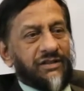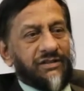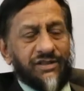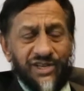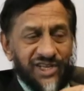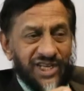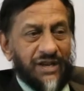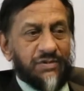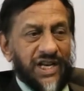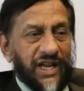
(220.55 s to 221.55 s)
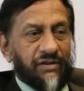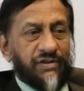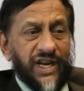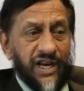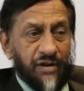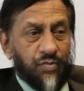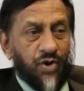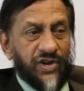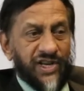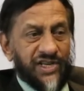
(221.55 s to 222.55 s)
This seems like a very
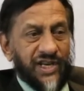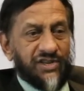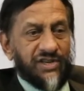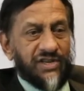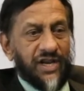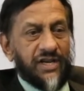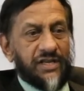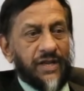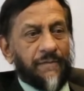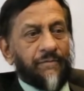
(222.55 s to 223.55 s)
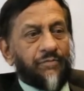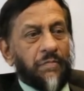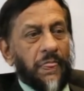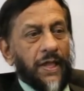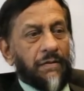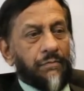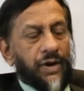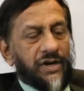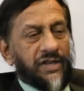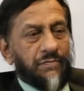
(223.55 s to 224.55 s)
laborious exercise,
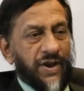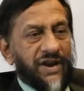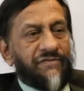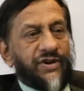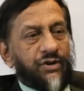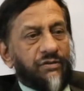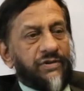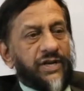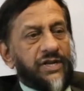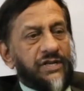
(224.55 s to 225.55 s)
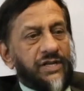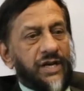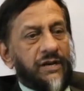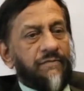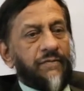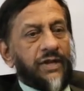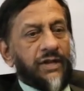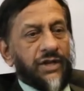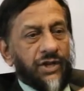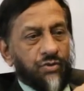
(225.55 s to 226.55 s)
but the benefit of it is that
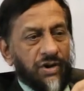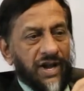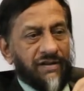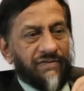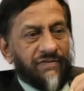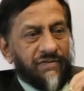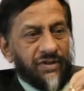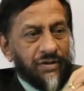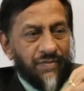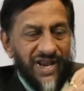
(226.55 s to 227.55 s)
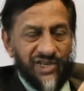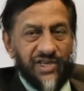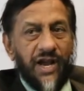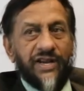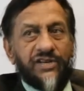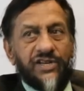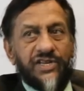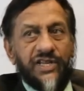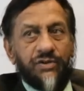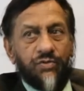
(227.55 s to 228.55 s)
you have the best
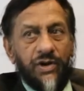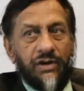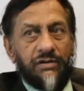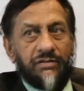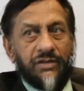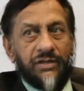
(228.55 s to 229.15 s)
scientists in the world